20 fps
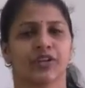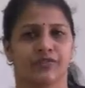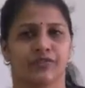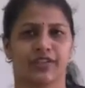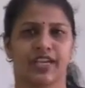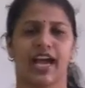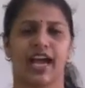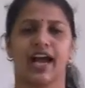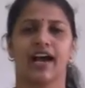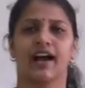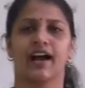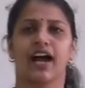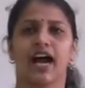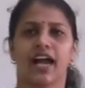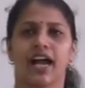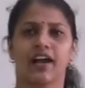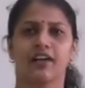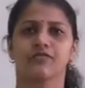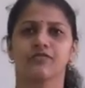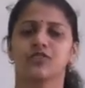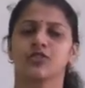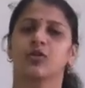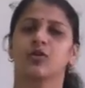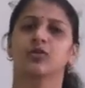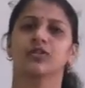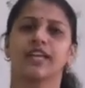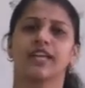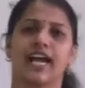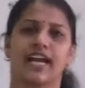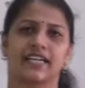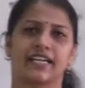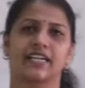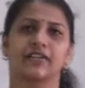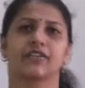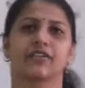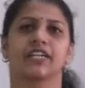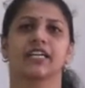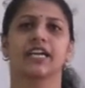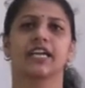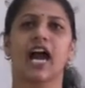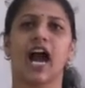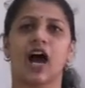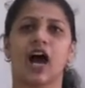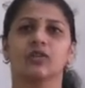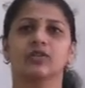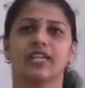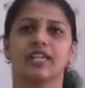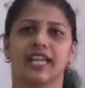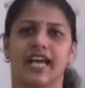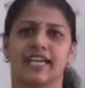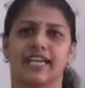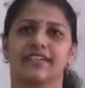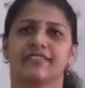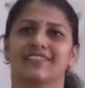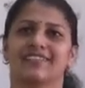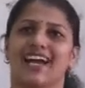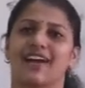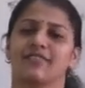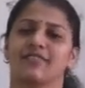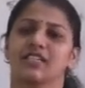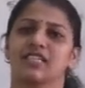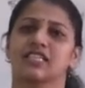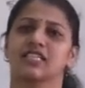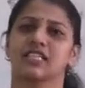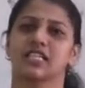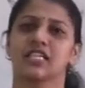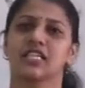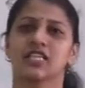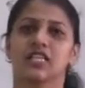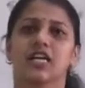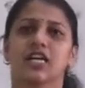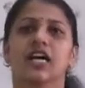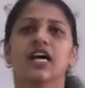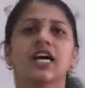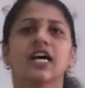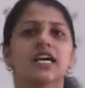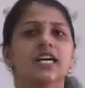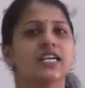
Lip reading: I have shown the activity how the light travels in a